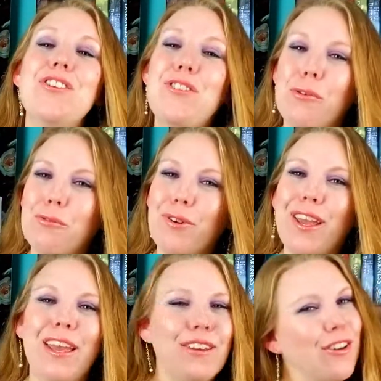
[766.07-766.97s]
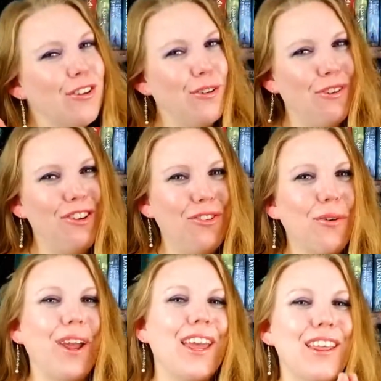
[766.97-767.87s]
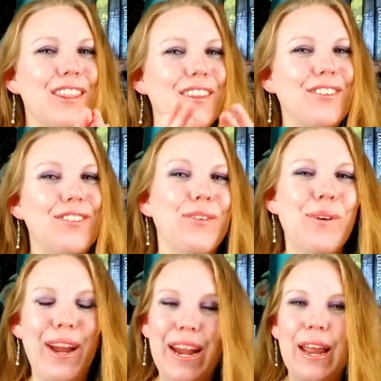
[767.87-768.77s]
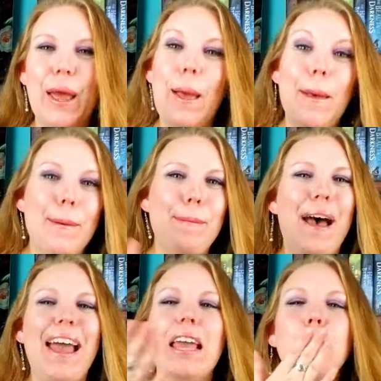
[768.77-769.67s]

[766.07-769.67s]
Don't forget to enjoy this story. Bye.